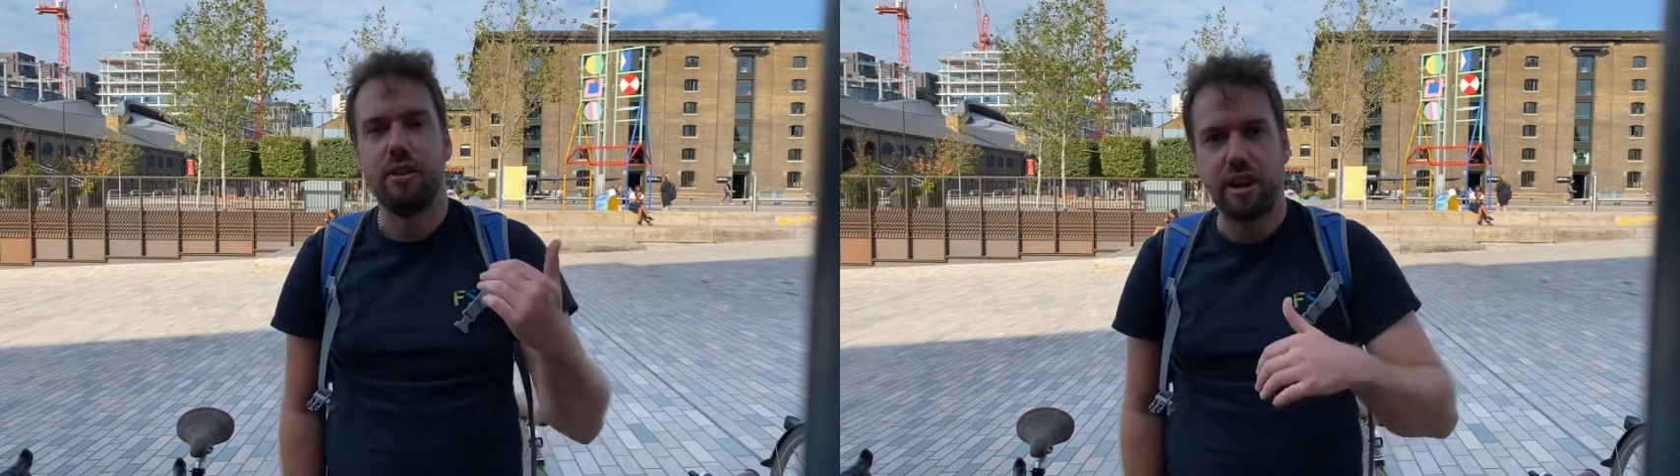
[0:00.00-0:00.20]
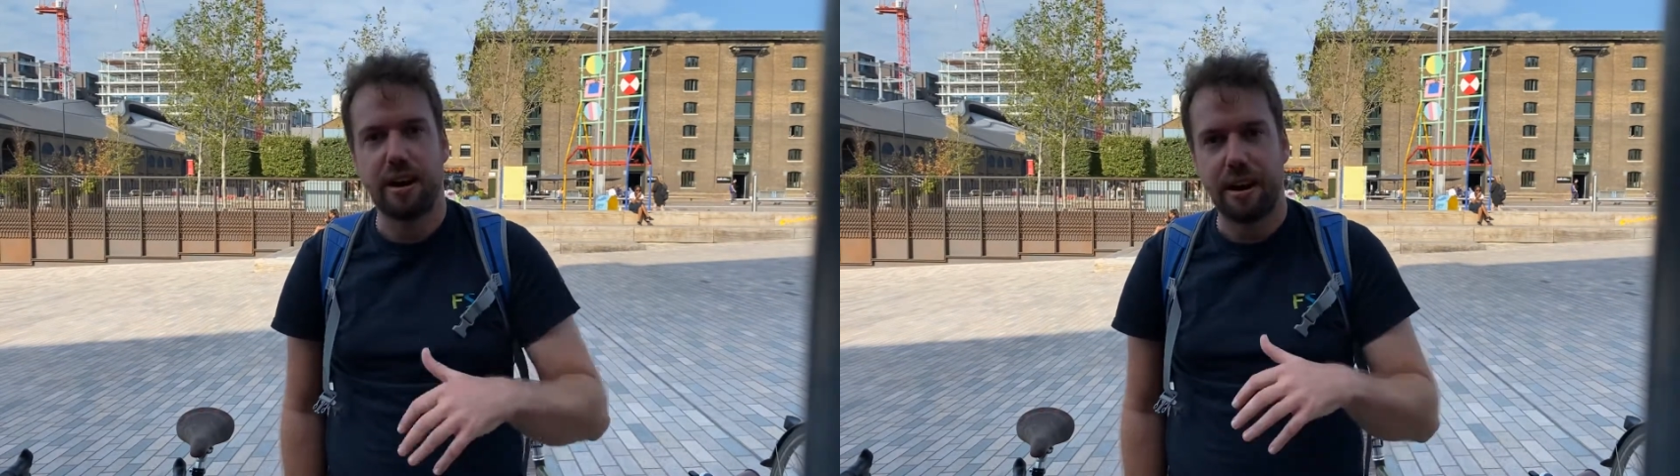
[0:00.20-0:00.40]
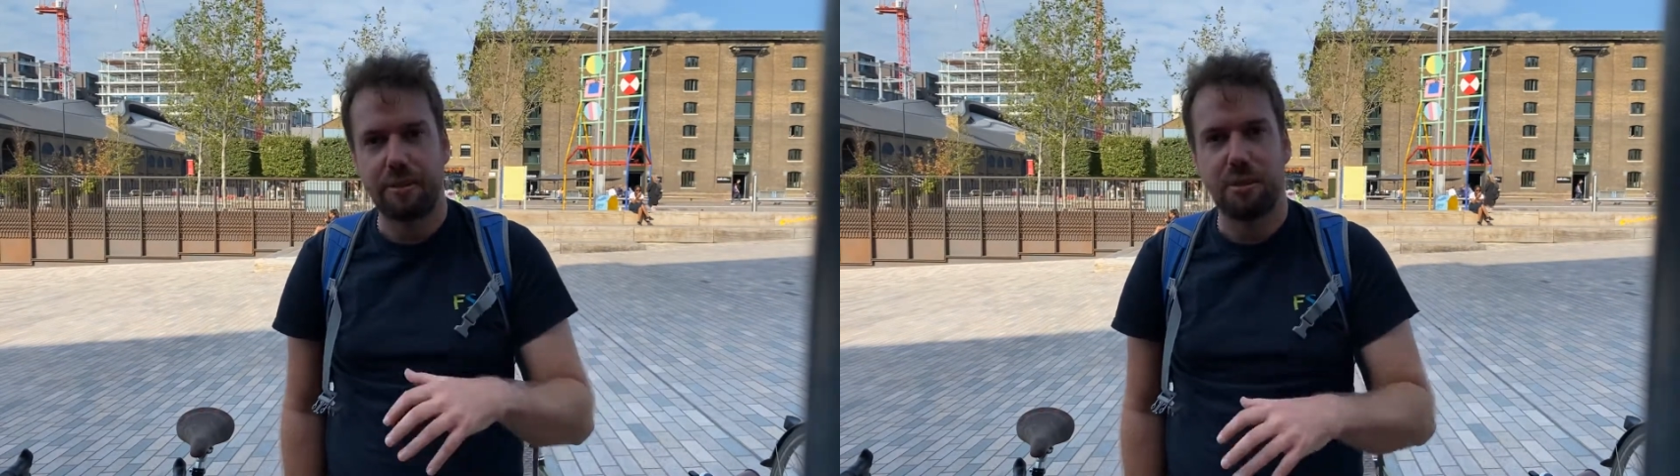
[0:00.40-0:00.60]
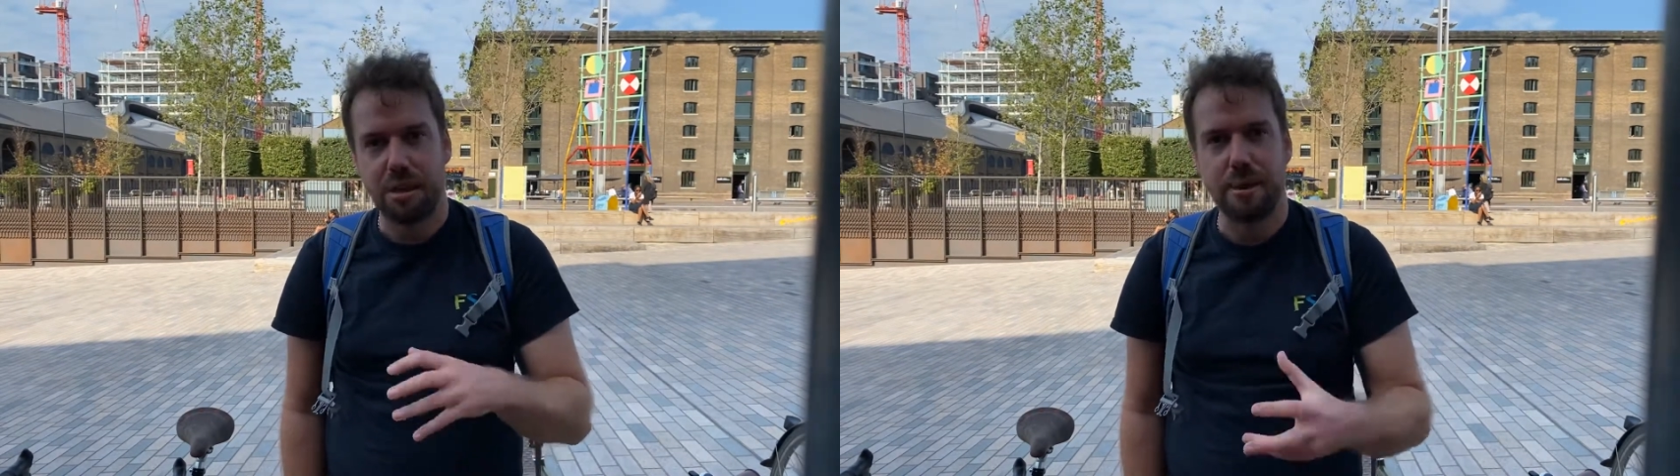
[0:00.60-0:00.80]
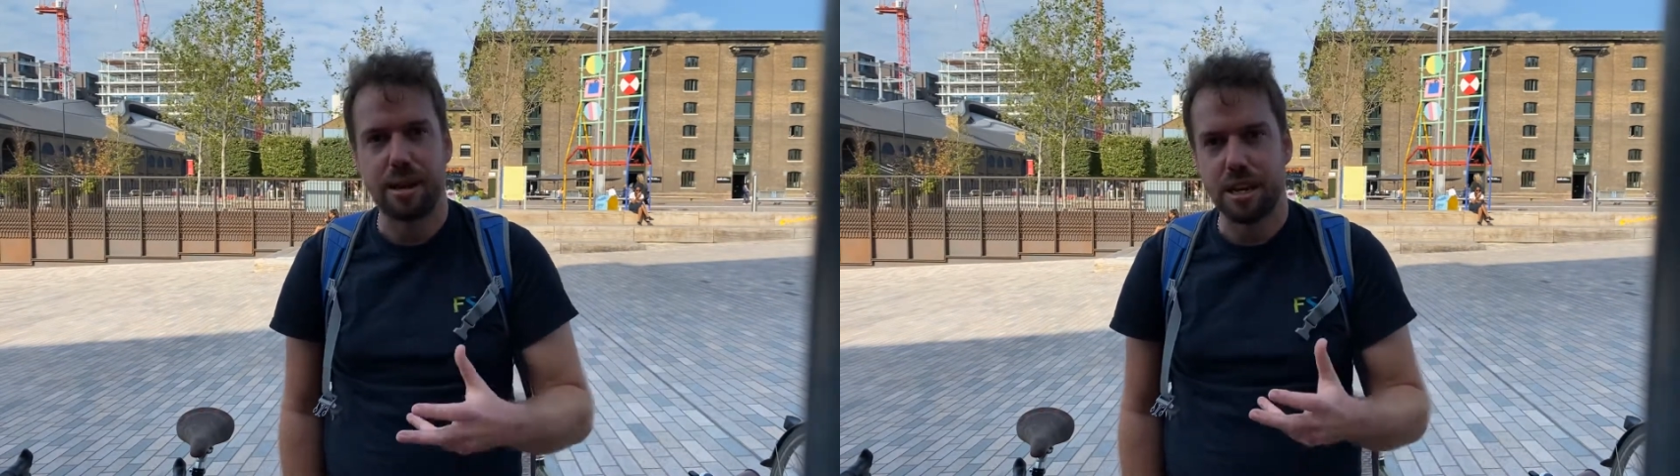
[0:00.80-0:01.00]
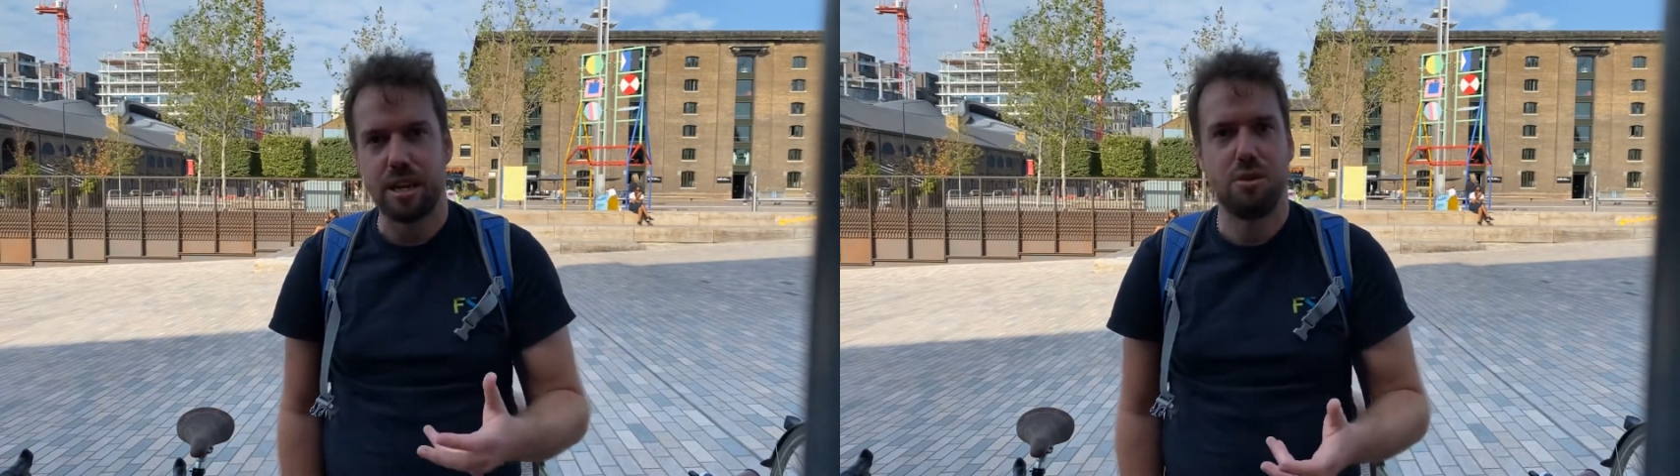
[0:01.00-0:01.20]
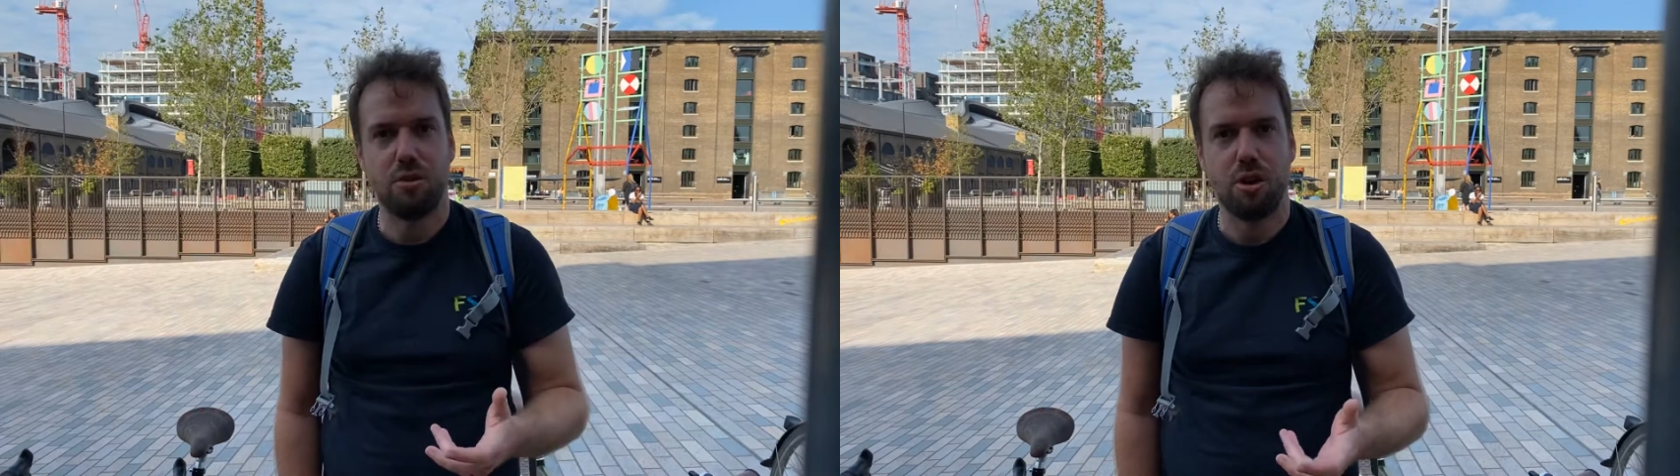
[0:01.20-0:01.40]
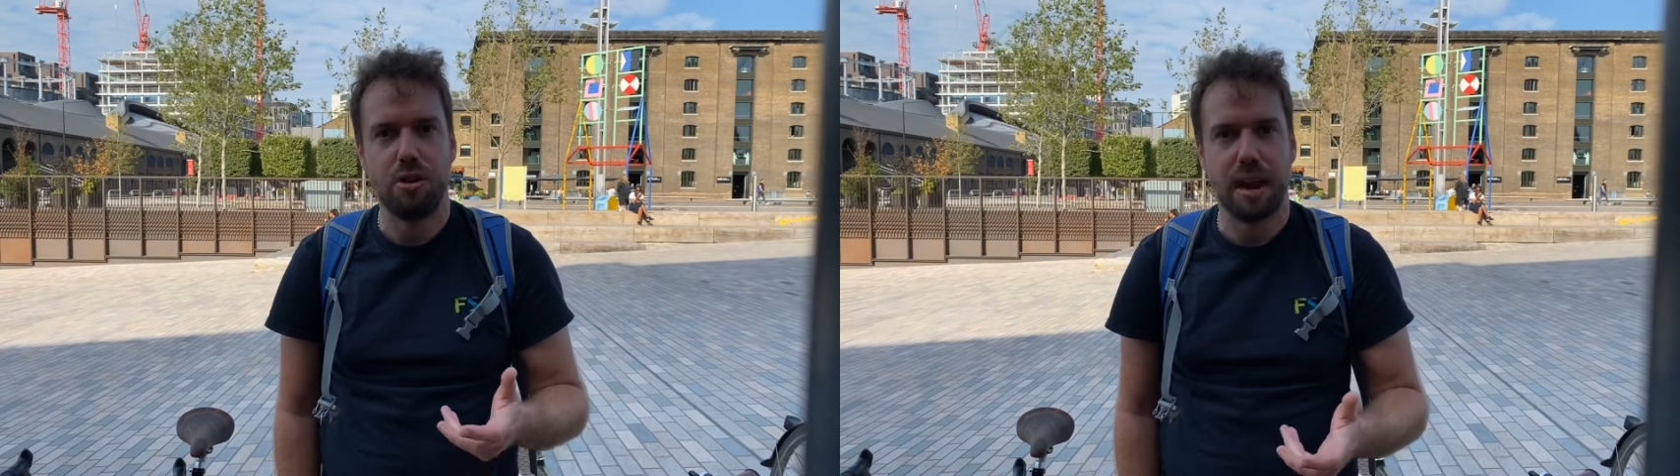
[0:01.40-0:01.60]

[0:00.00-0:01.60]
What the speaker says: geographical theory that you could